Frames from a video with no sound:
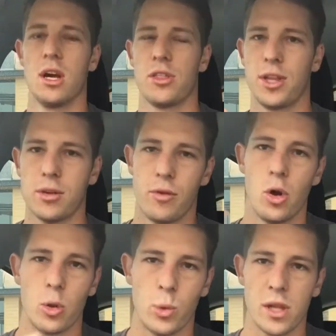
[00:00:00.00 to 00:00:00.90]
I think of
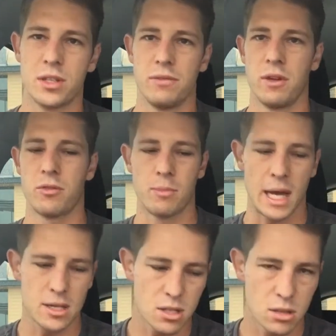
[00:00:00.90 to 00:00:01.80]
all the relative
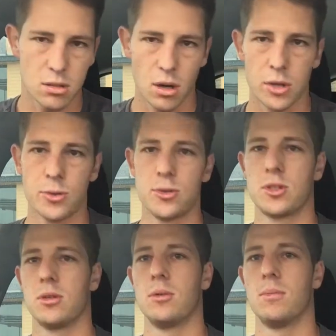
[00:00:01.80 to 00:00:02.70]
information. I do
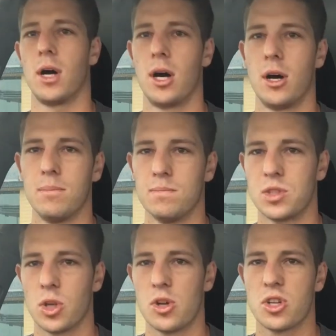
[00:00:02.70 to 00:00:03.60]
some
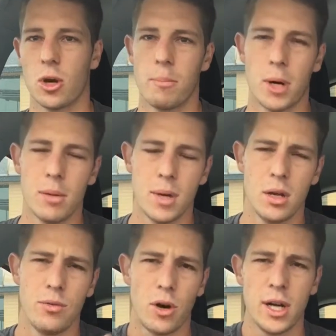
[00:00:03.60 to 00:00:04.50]
searching on
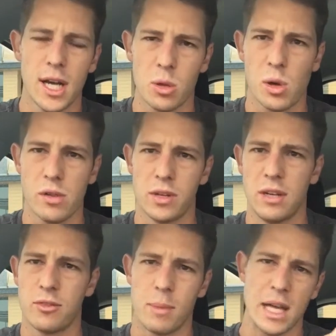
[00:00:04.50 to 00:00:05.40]
PubMed, find out the relevant
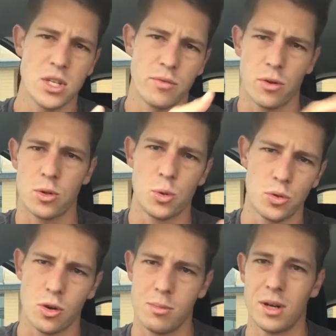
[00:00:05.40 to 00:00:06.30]
information for a 2 or
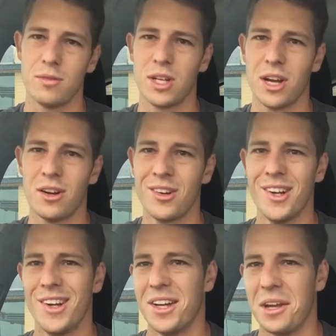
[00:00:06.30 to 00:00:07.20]
3 minute video.
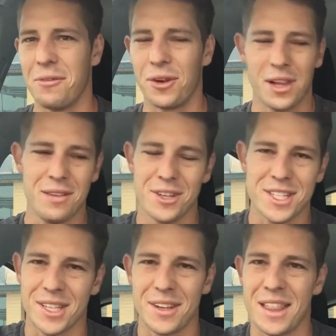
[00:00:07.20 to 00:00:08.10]
If I leave it
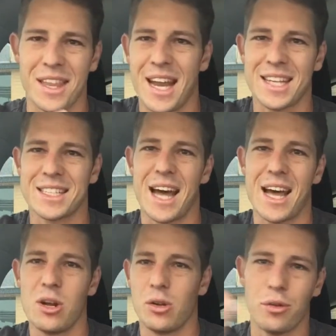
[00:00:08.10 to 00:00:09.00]
till like the next
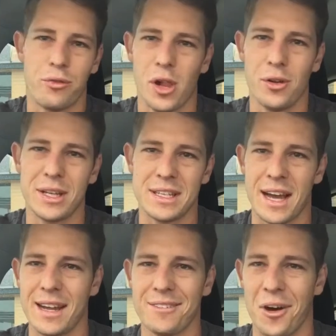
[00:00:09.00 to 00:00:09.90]
day or the following
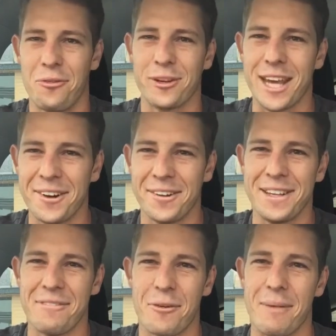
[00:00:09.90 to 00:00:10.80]
day, I'll forget all
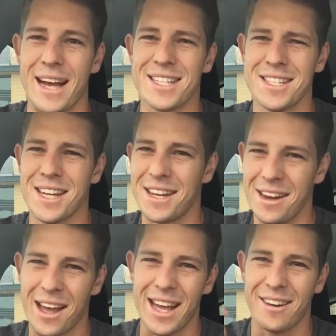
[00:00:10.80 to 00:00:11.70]
the information
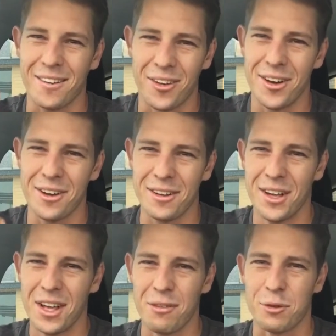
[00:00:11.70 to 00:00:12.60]
and I kind of
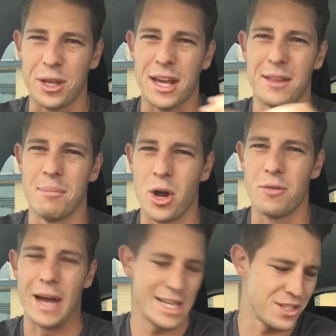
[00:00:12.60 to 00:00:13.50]
forget the
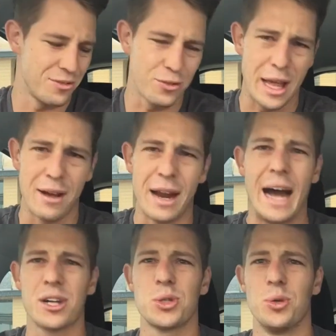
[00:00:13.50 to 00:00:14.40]
motivation for that
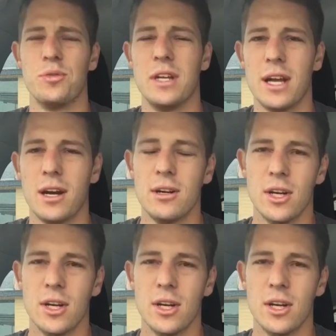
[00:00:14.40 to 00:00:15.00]
actual video.